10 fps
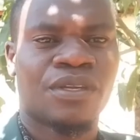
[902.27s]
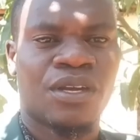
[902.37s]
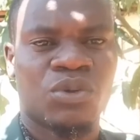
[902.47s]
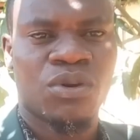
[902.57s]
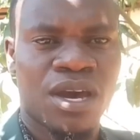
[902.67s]

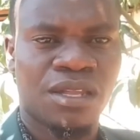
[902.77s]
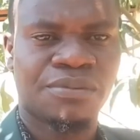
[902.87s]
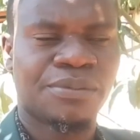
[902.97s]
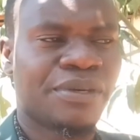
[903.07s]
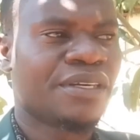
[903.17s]
you helped
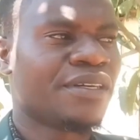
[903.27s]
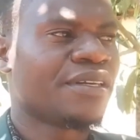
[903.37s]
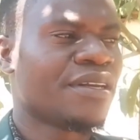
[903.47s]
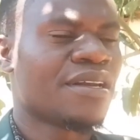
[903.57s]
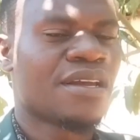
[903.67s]
me
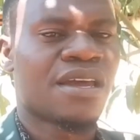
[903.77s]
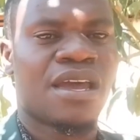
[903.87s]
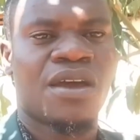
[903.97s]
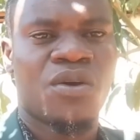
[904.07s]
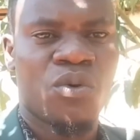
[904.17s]

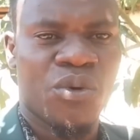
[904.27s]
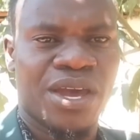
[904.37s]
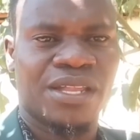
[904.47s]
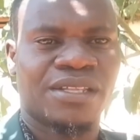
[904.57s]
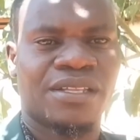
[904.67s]

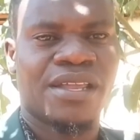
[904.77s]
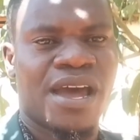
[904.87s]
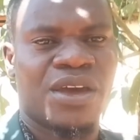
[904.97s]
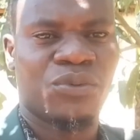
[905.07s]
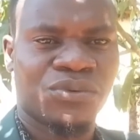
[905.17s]
when
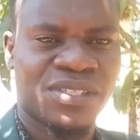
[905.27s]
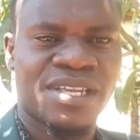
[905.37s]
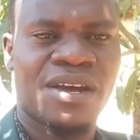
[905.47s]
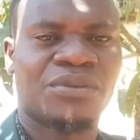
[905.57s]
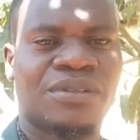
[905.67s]
I was
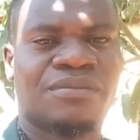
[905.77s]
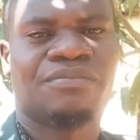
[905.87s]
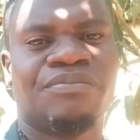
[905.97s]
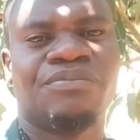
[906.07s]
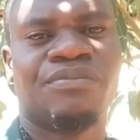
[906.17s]
down.
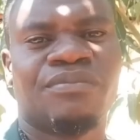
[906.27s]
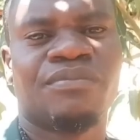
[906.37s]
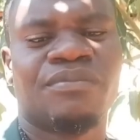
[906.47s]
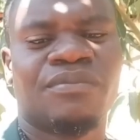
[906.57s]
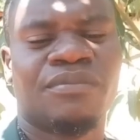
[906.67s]

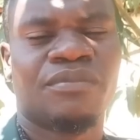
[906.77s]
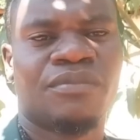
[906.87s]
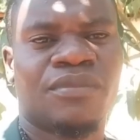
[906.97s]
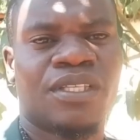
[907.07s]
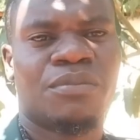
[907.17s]

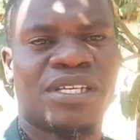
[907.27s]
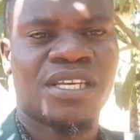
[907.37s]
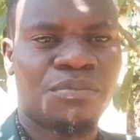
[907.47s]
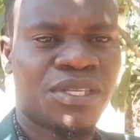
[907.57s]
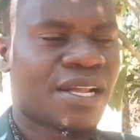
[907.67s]
My
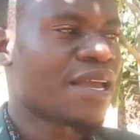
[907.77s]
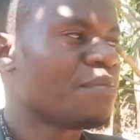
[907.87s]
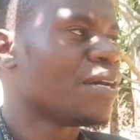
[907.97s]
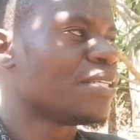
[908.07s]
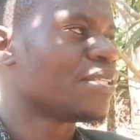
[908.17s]

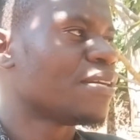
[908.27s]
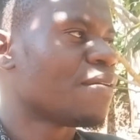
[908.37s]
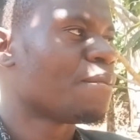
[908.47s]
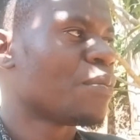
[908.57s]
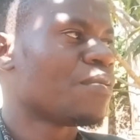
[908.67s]
subscribers,
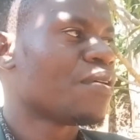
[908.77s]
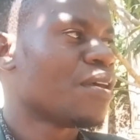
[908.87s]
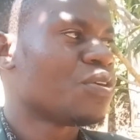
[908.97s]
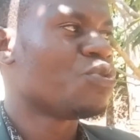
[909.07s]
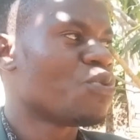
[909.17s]

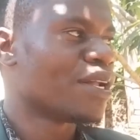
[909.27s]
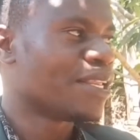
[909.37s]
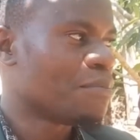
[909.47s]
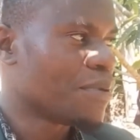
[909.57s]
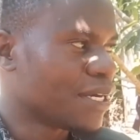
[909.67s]
you are the
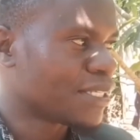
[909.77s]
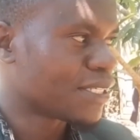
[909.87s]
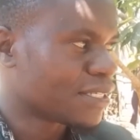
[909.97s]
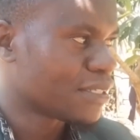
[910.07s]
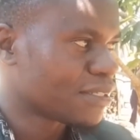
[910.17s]
best
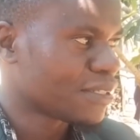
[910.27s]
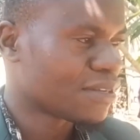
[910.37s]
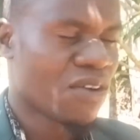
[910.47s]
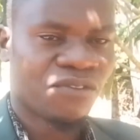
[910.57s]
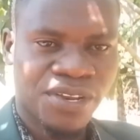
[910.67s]

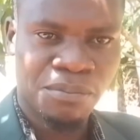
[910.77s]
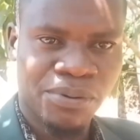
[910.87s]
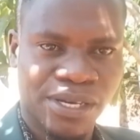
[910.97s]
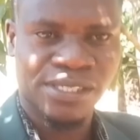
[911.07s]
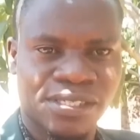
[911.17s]
of the
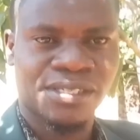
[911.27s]
best.